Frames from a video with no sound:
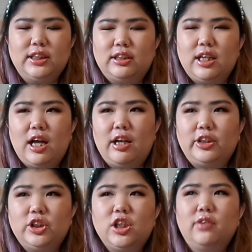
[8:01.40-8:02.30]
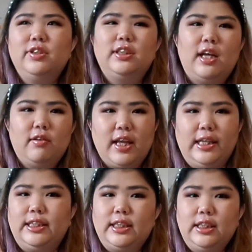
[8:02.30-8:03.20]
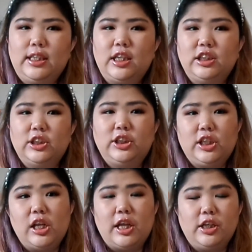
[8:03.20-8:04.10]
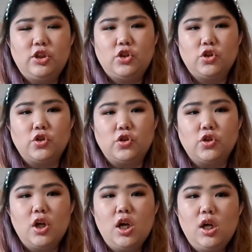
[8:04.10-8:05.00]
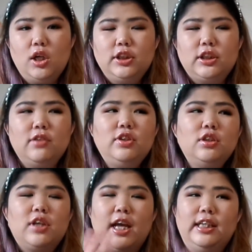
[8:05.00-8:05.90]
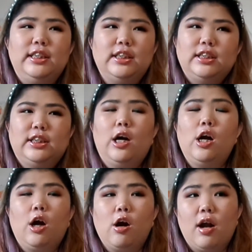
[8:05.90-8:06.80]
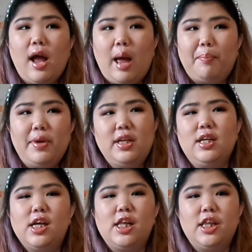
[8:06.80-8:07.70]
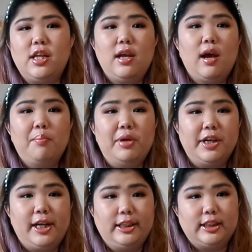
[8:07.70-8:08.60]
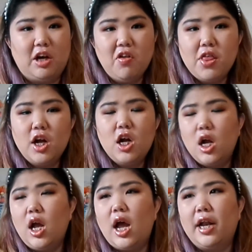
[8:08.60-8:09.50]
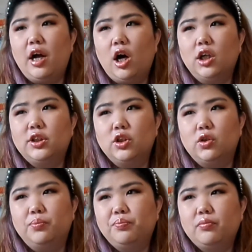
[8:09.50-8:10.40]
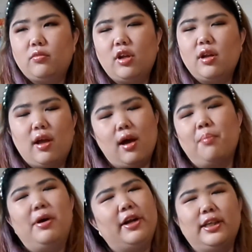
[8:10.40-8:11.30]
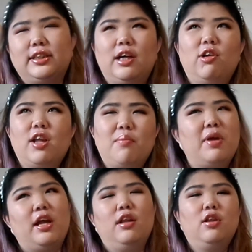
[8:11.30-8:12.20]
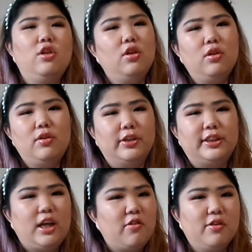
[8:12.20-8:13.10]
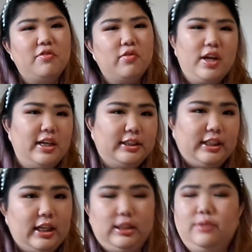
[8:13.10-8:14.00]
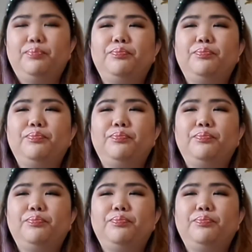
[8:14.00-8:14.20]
that like she covers a lot of cases, and then she gives you cases that are happen in the American South, and also like American South, I mean the South of the United States.